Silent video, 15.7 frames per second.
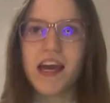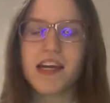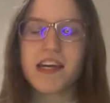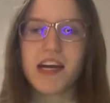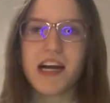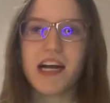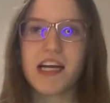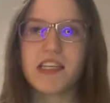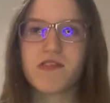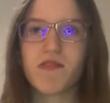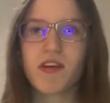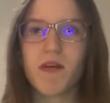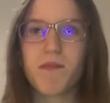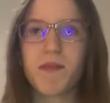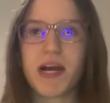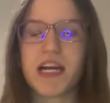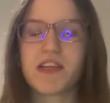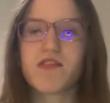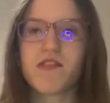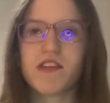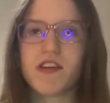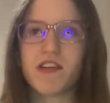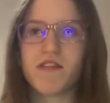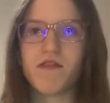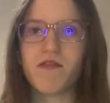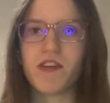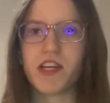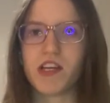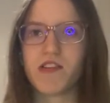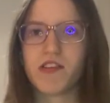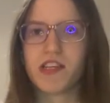Hey guys, welcome back to another
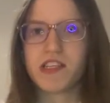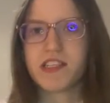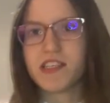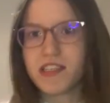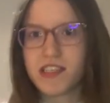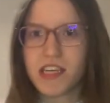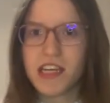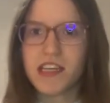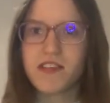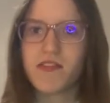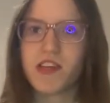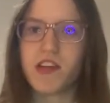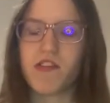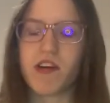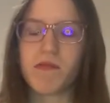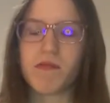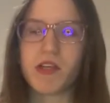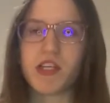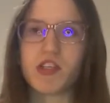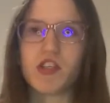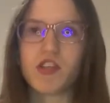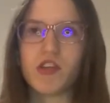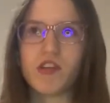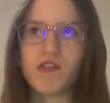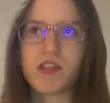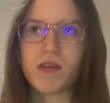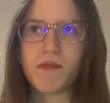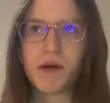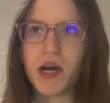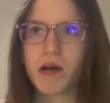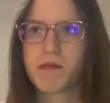video and in today's video I'm going to show you
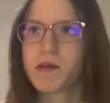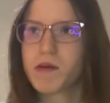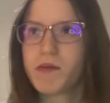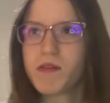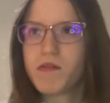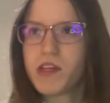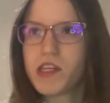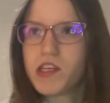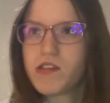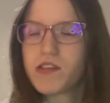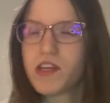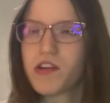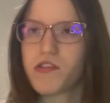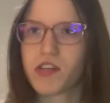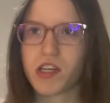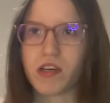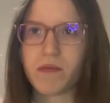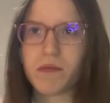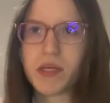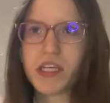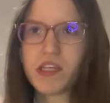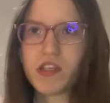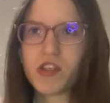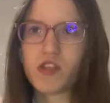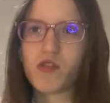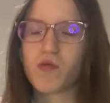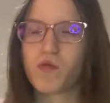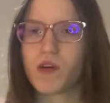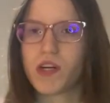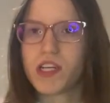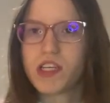some upcoming videos that are coming in
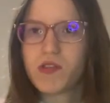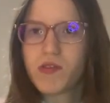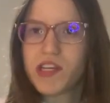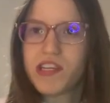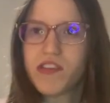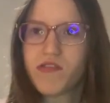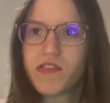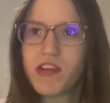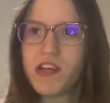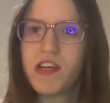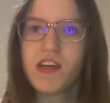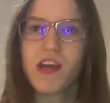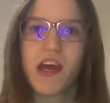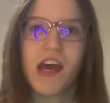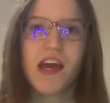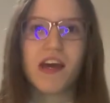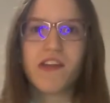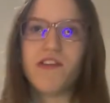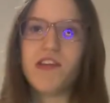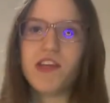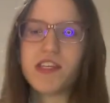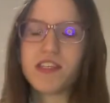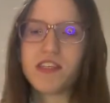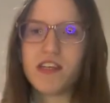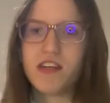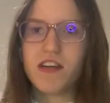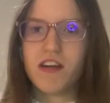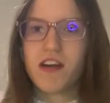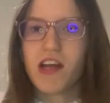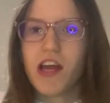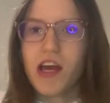2023 this
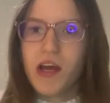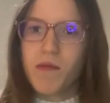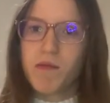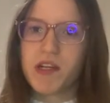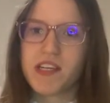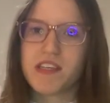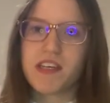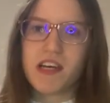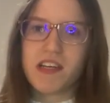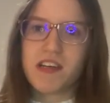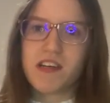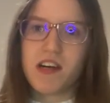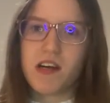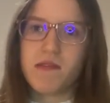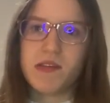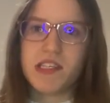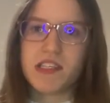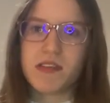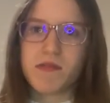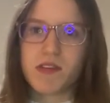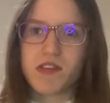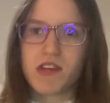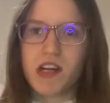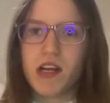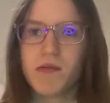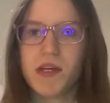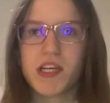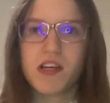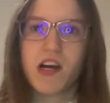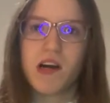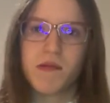year. Please like, comment, and subscribe
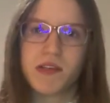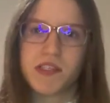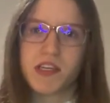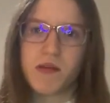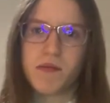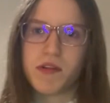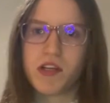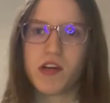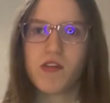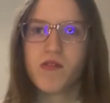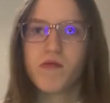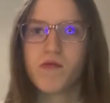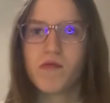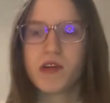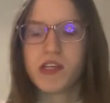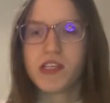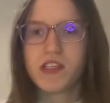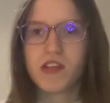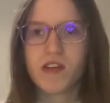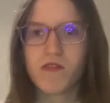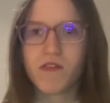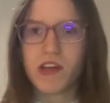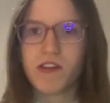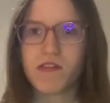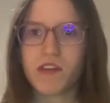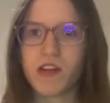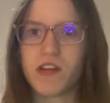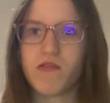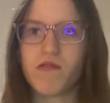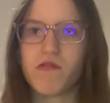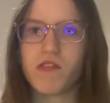and comment down below what is your
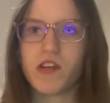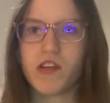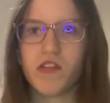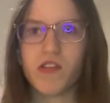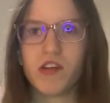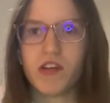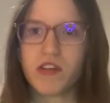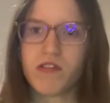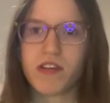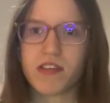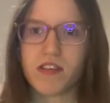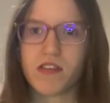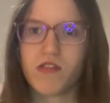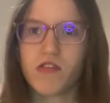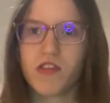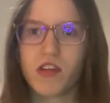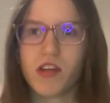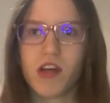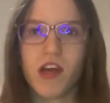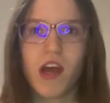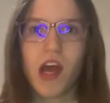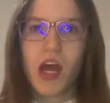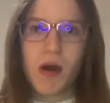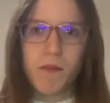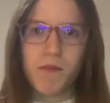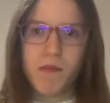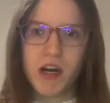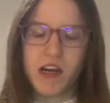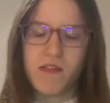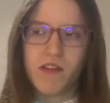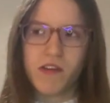favorite New Year's resolution.
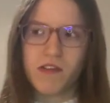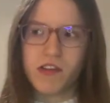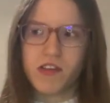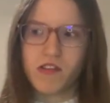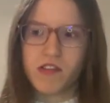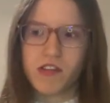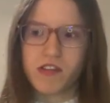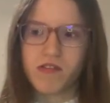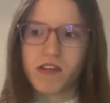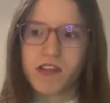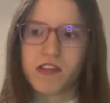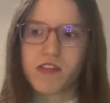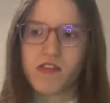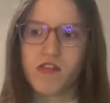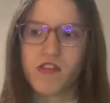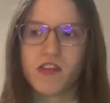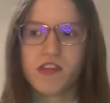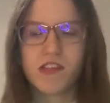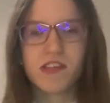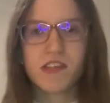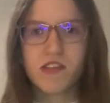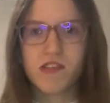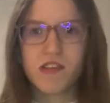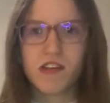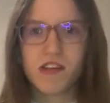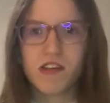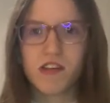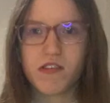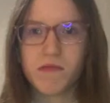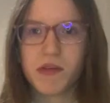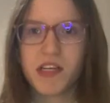My favorite New Year's resolution is New Year,
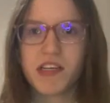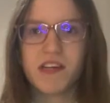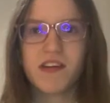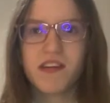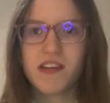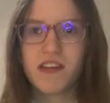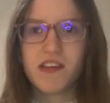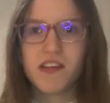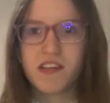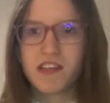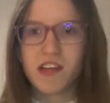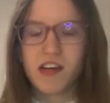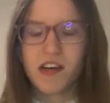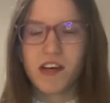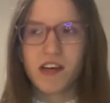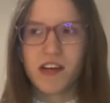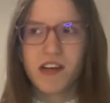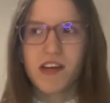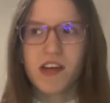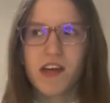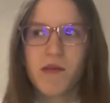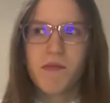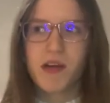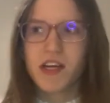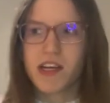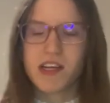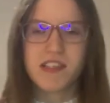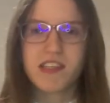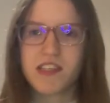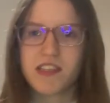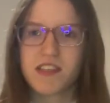New Me. Duh,
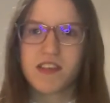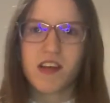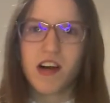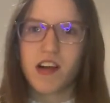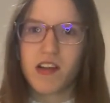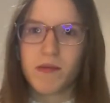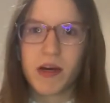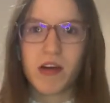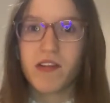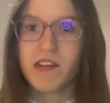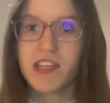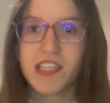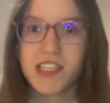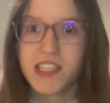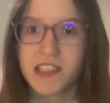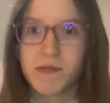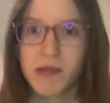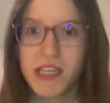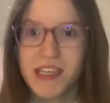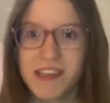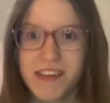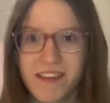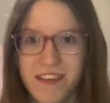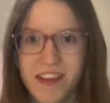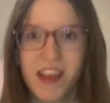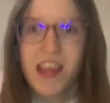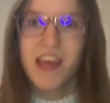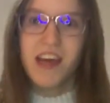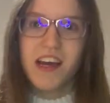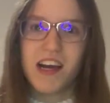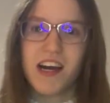because it's all about this is me.
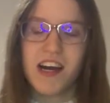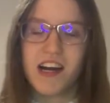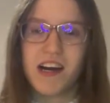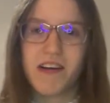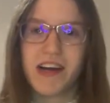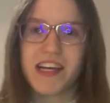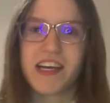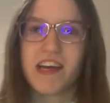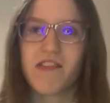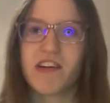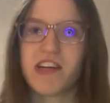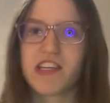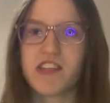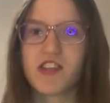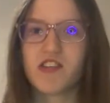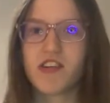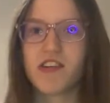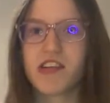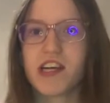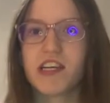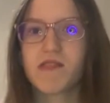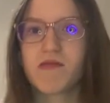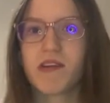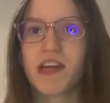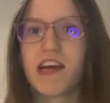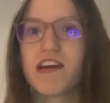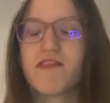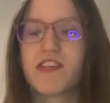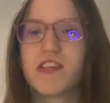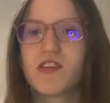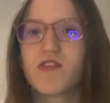Uh, I can't wait to show you guys what I
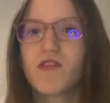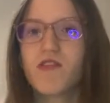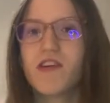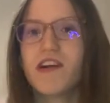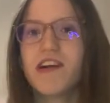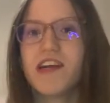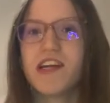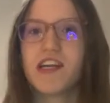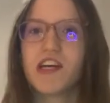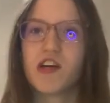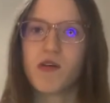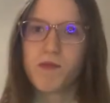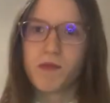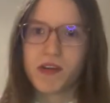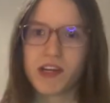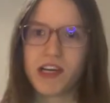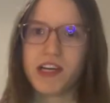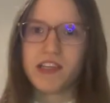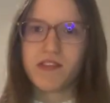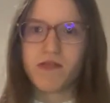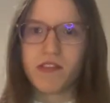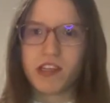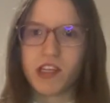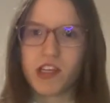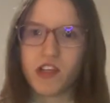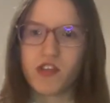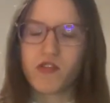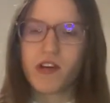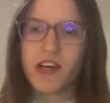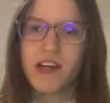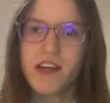have in store and I hope you guys really
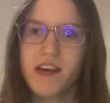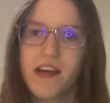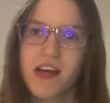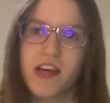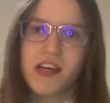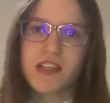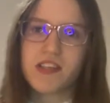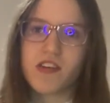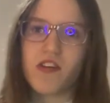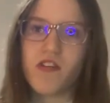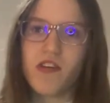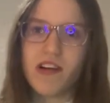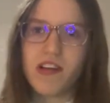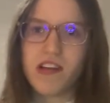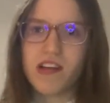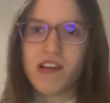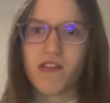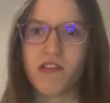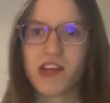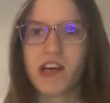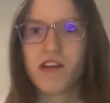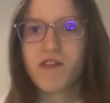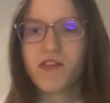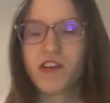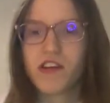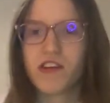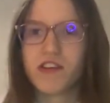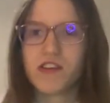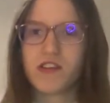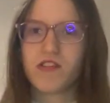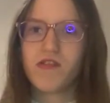enjoy. So without further
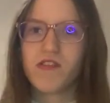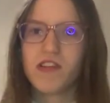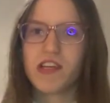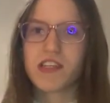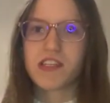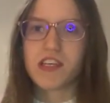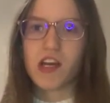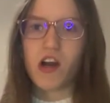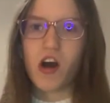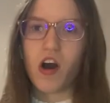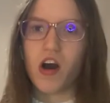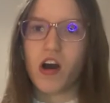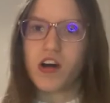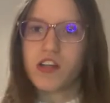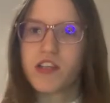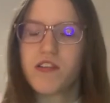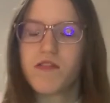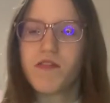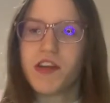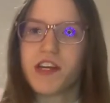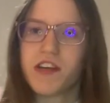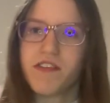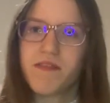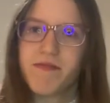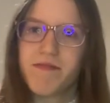ado, let's get on to the video.